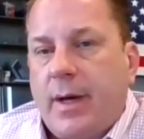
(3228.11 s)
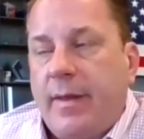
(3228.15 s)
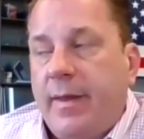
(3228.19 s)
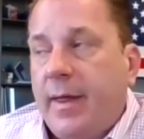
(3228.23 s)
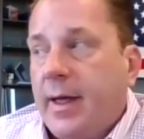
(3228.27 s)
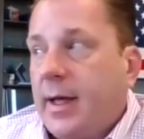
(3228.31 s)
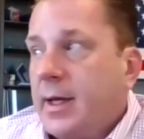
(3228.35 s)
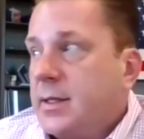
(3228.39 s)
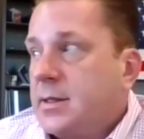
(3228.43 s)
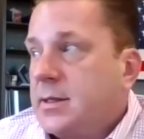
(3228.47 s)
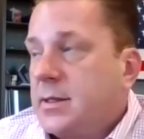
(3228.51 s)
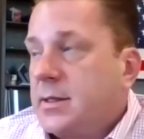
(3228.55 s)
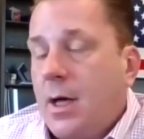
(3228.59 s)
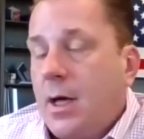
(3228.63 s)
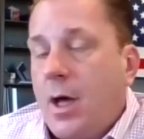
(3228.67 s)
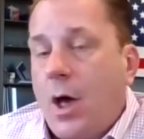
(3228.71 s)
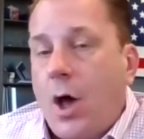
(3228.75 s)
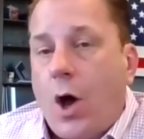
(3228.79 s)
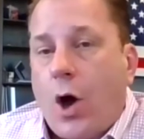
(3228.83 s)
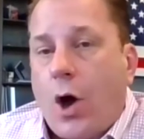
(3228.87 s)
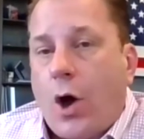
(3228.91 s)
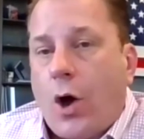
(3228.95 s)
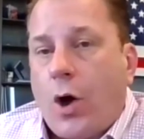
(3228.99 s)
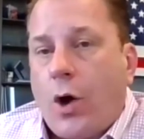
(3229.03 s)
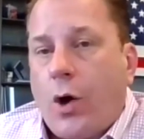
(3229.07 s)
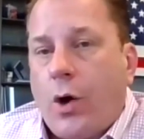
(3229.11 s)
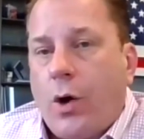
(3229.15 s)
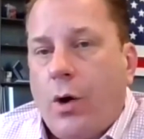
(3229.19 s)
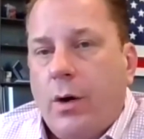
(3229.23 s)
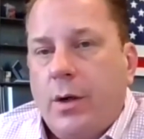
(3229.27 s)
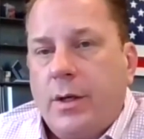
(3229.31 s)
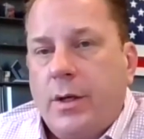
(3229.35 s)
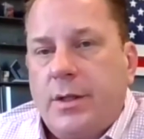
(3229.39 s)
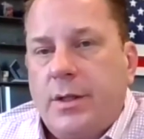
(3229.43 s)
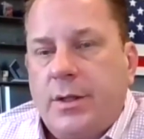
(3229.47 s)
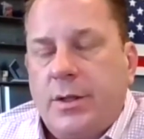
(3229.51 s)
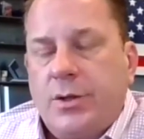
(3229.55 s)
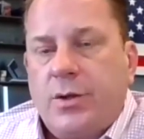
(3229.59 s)
I think it's
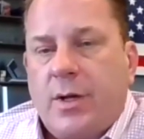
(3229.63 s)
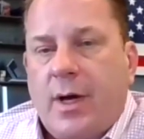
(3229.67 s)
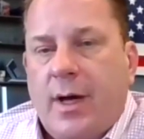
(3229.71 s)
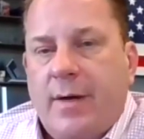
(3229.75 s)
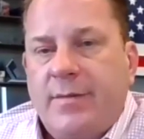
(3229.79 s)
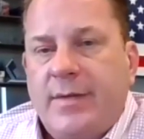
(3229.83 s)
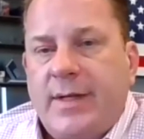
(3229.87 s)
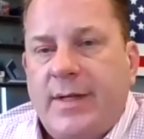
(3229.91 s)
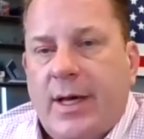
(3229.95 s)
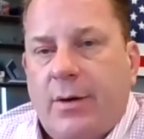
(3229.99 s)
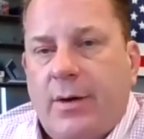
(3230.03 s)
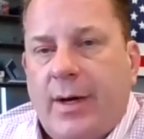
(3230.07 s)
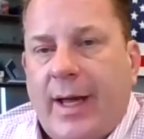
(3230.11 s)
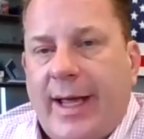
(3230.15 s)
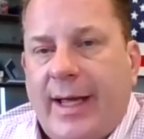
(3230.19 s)
hard to drive down